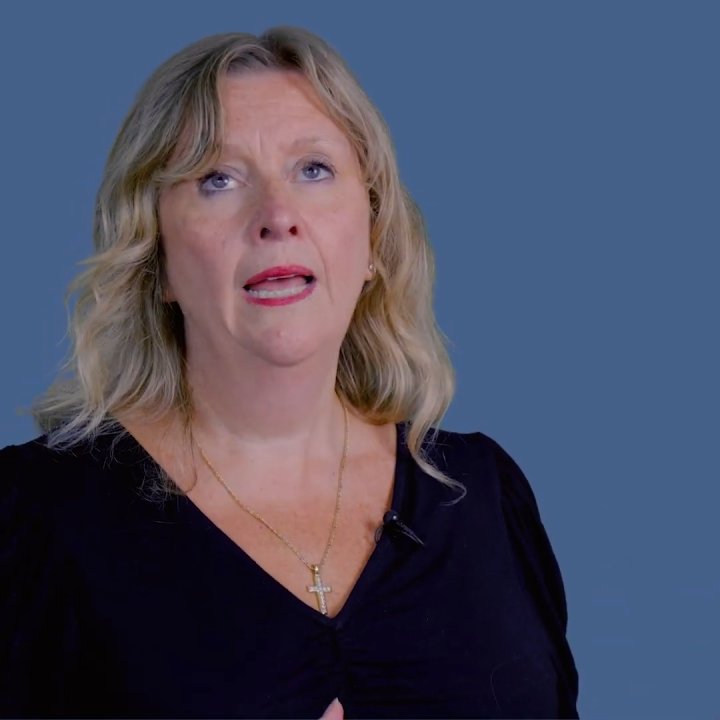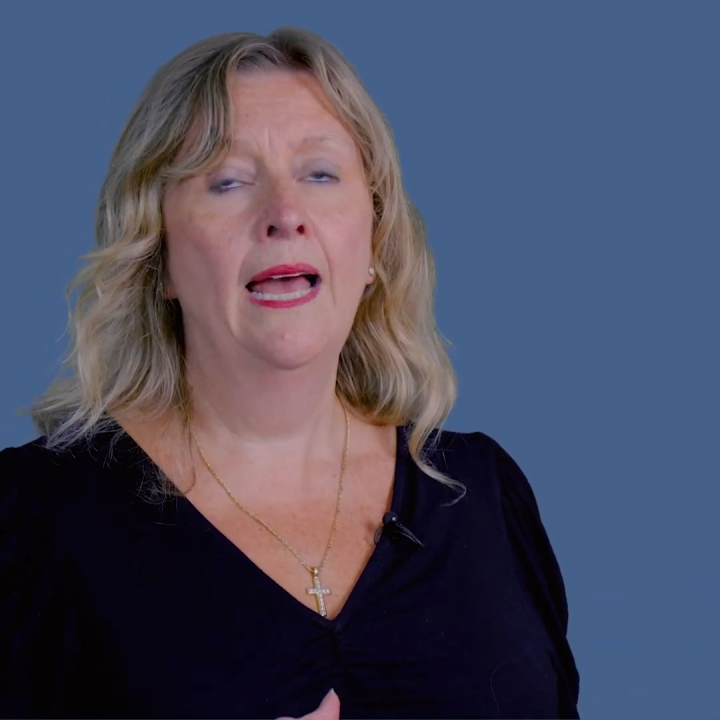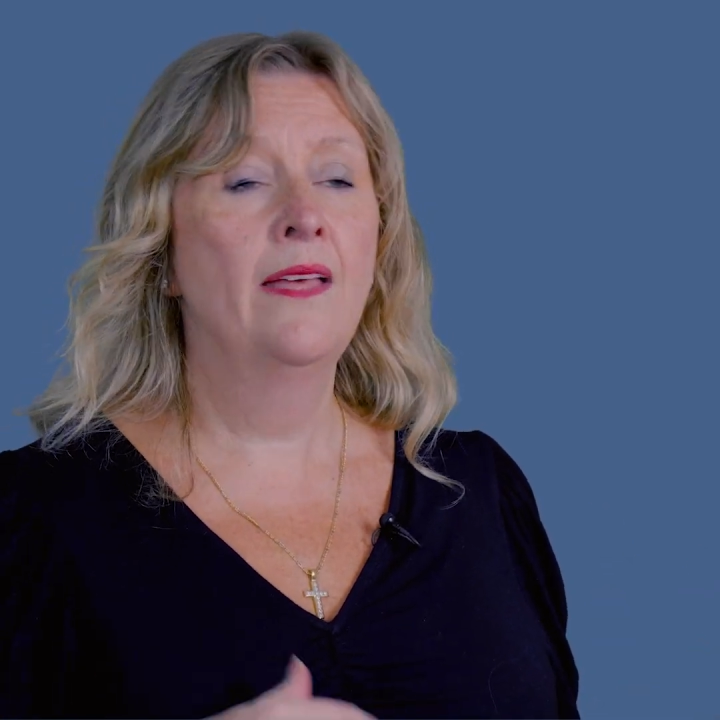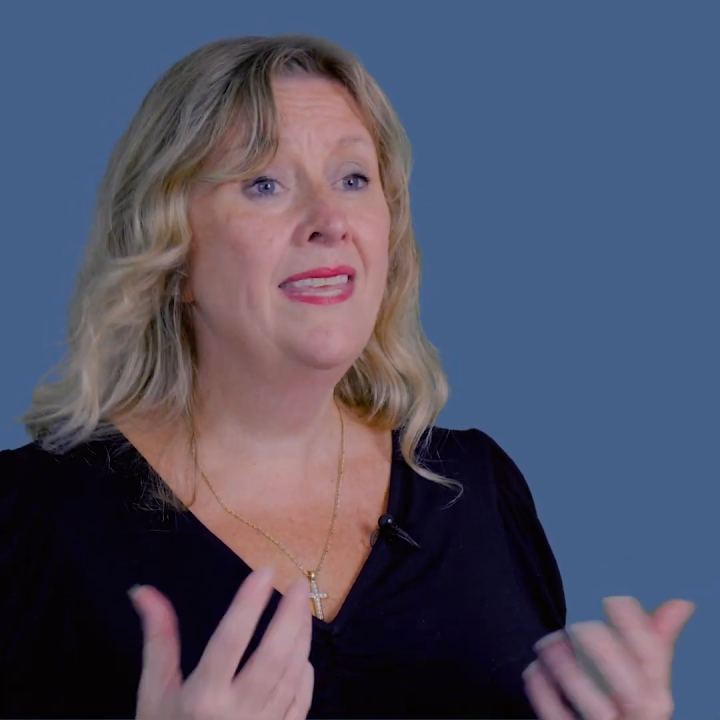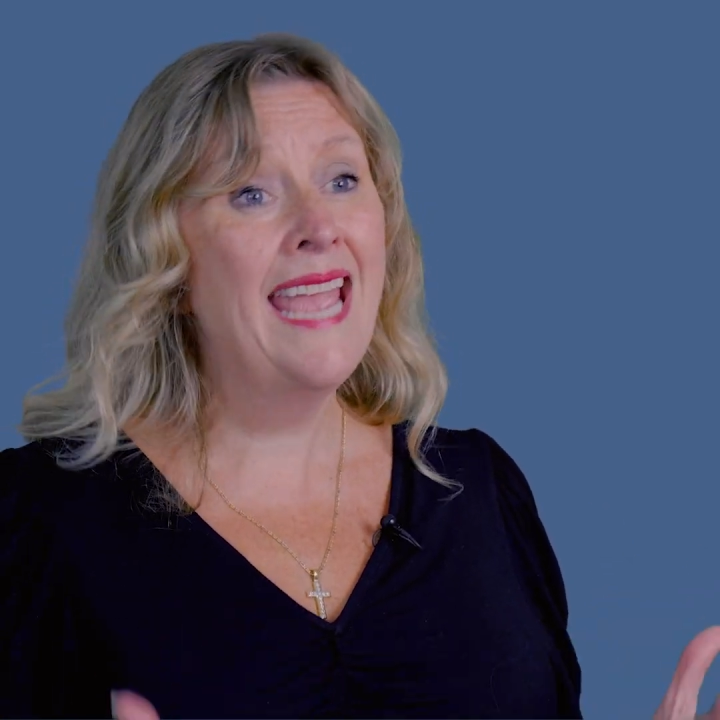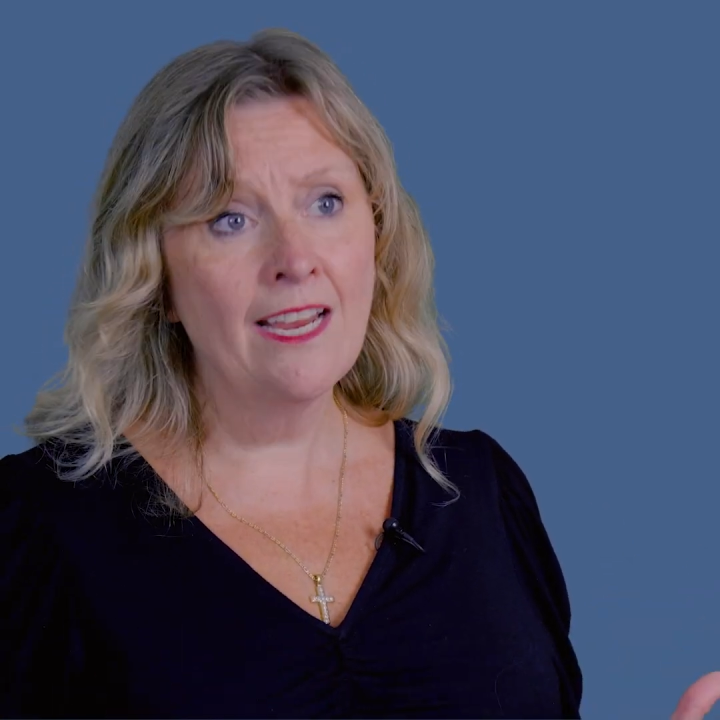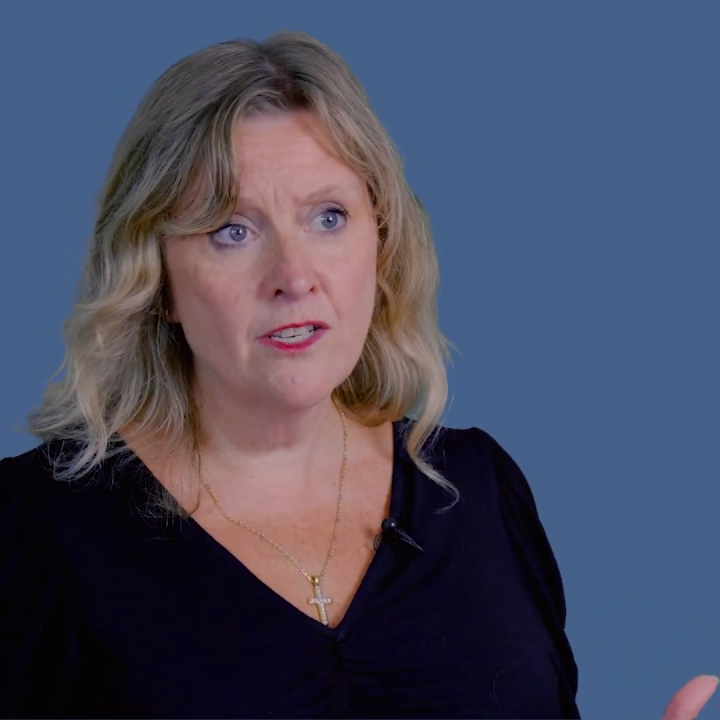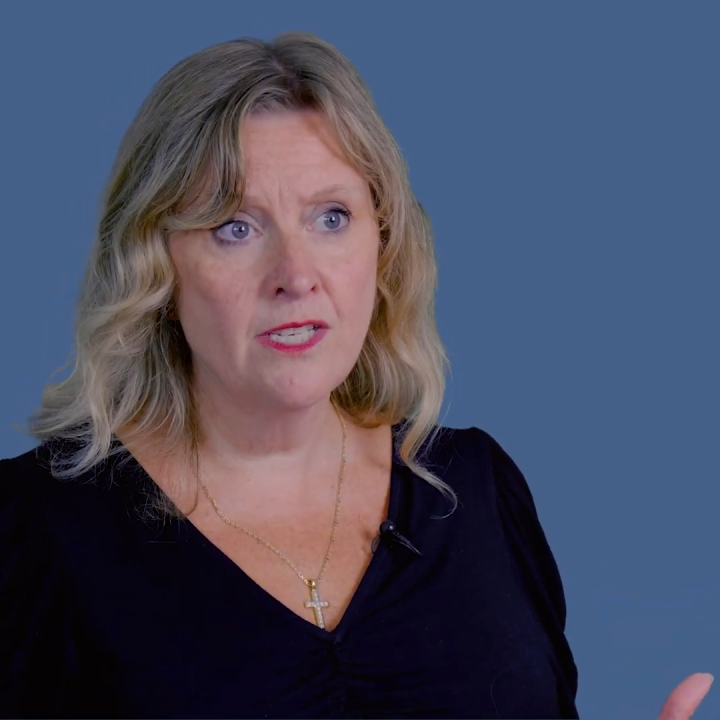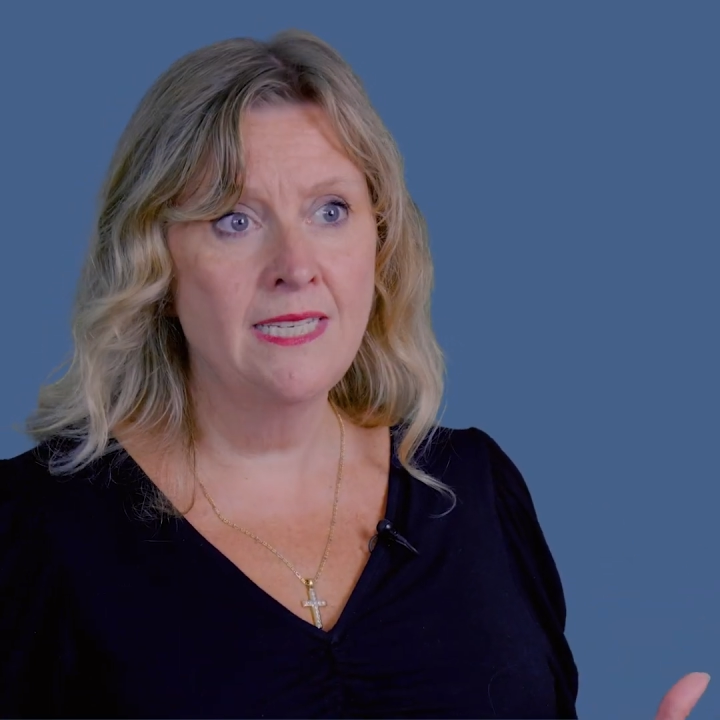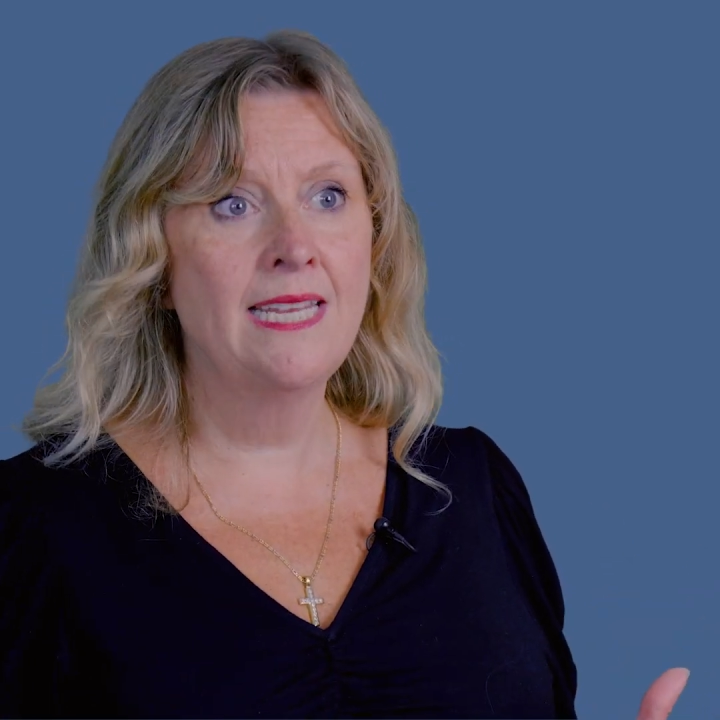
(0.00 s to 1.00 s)
The
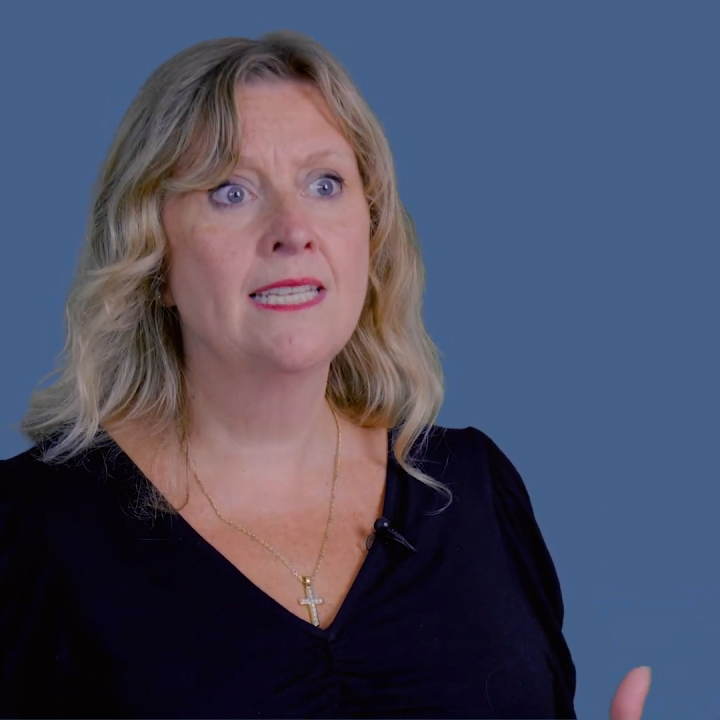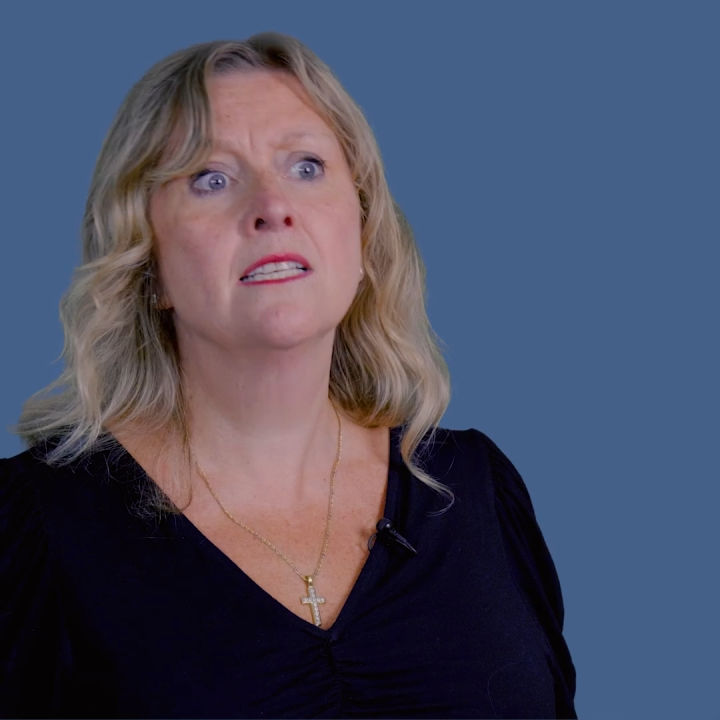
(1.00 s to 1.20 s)
exudate